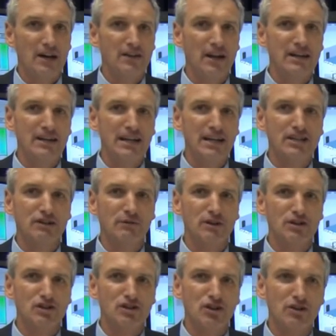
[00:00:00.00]
They need to
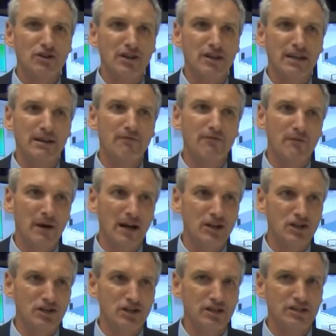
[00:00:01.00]
ensure that the
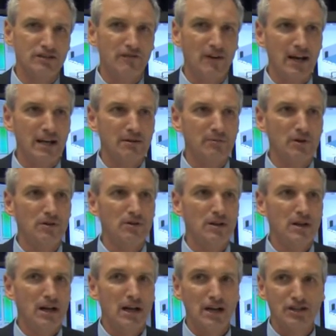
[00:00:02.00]
information is available
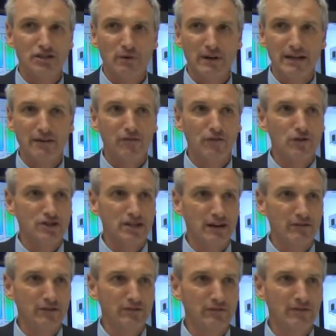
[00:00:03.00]

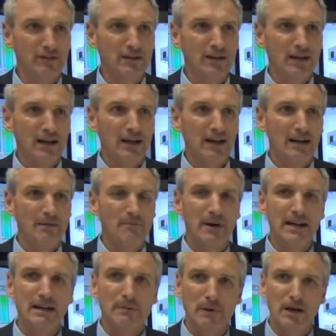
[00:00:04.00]
24/7 in
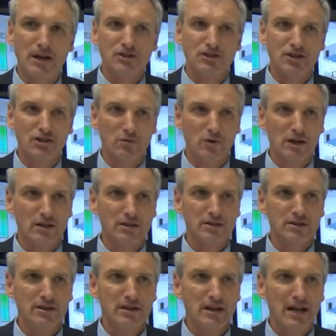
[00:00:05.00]
many parts of the
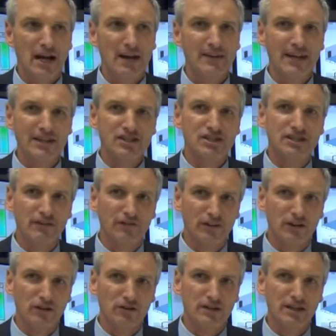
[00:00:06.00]
world. And that's
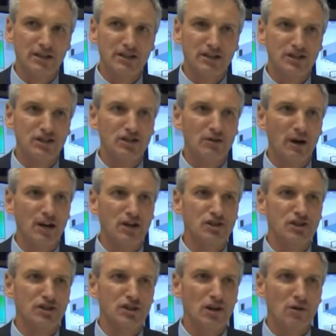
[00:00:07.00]
difficult in a
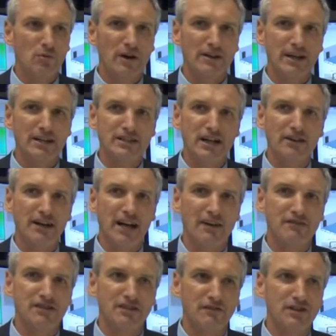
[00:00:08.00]
situation where they don't
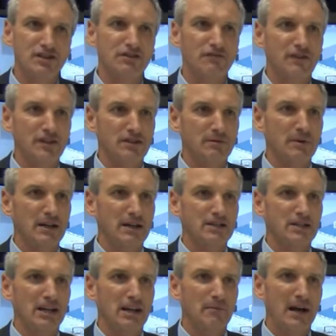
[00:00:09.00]
have sufficient
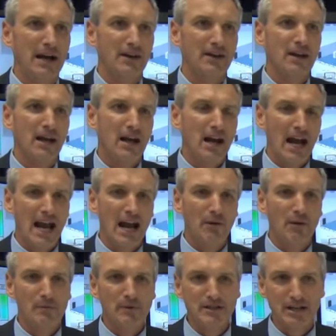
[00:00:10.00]
visibility about
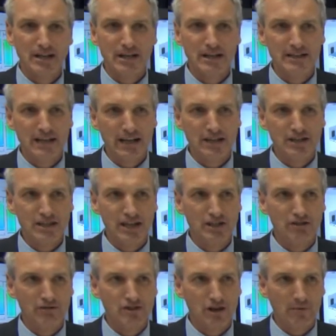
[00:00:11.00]
how a particular data
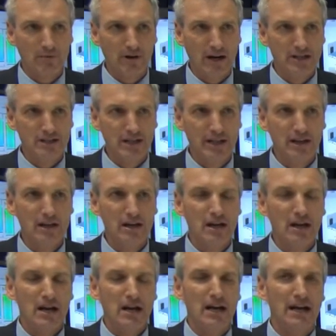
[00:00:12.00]
center is operating.
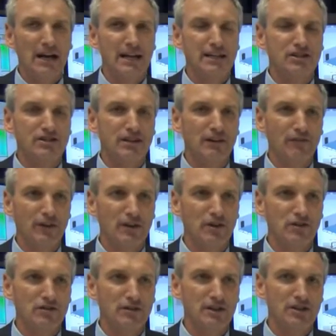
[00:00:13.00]
It's
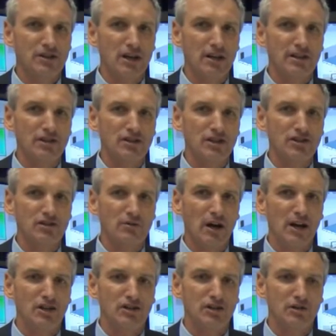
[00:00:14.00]
difficult in a
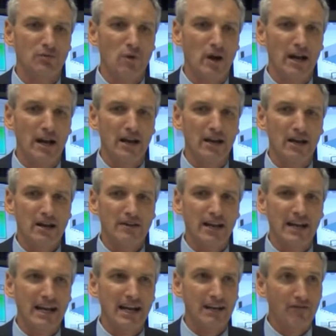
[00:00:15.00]
situation where
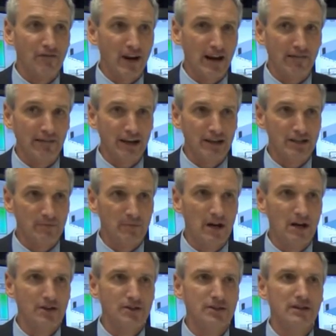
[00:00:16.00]
they're getting varying
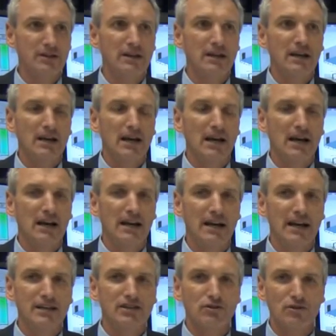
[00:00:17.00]
demand.
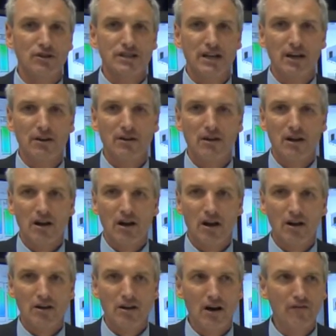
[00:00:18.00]
It's also
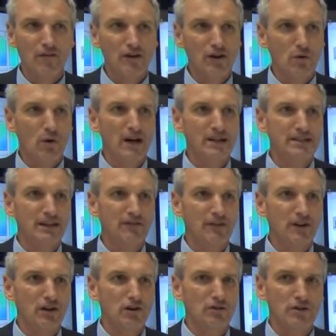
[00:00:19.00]
often quite
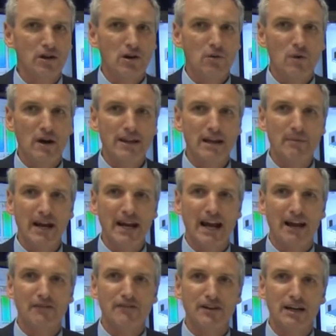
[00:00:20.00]
difficult where they may
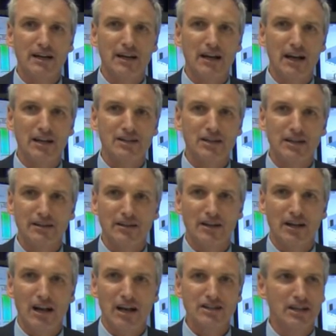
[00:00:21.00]
have
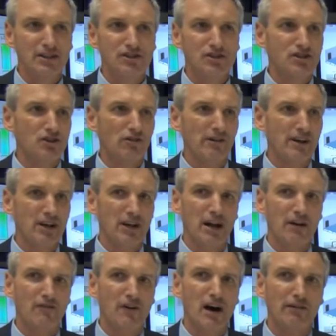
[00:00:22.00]
a sudden story can
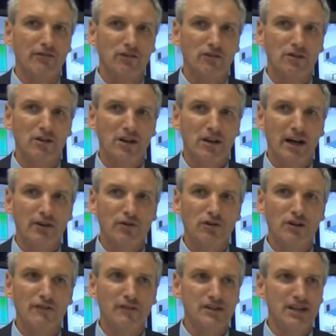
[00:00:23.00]
go viral, and
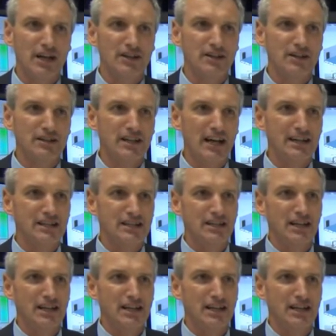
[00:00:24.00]
all of a sudden a data